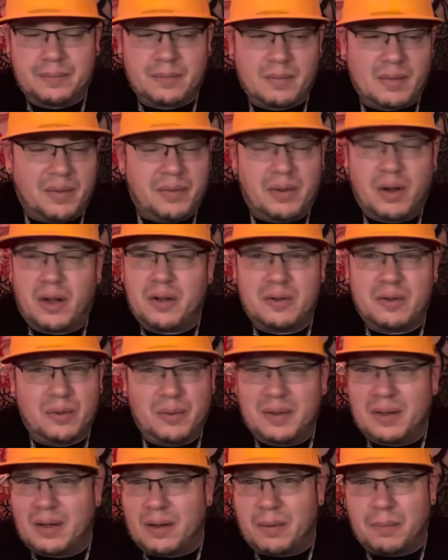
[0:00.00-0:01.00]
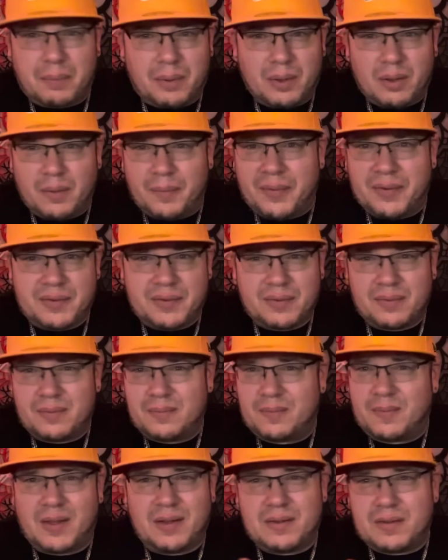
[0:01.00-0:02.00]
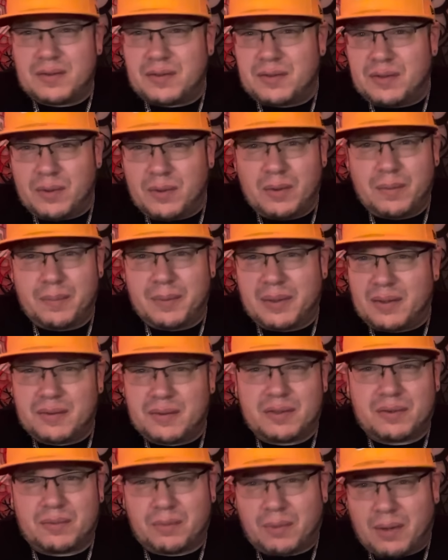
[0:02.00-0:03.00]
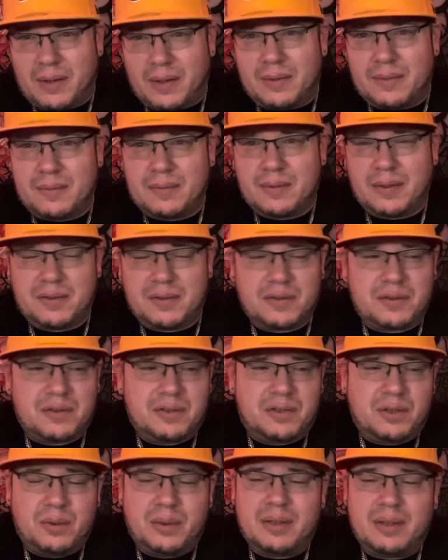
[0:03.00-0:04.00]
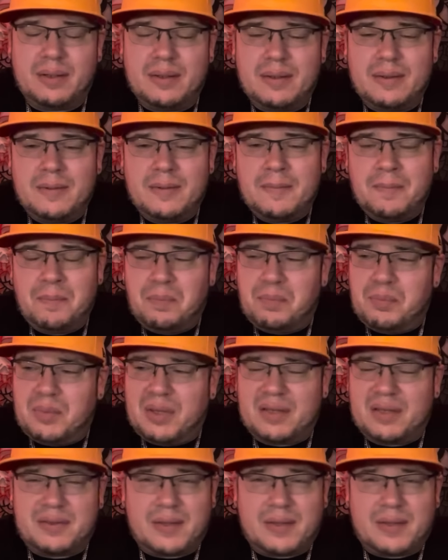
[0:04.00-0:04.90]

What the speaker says: And they're not doing it on purpose. They just do it because it's right. They just do it because